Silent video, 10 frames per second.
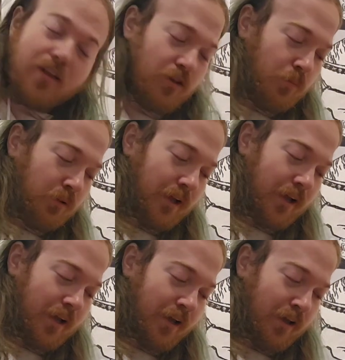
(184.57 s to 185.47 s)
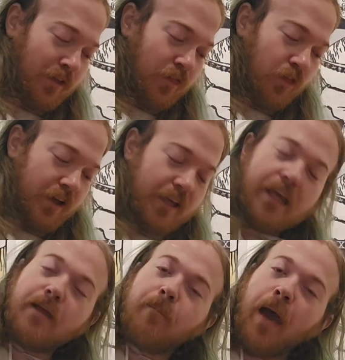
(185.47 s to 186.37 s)
then you play the
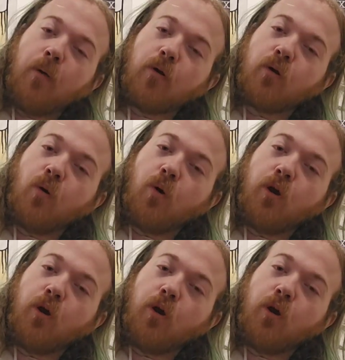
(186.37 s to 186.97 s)
E power chord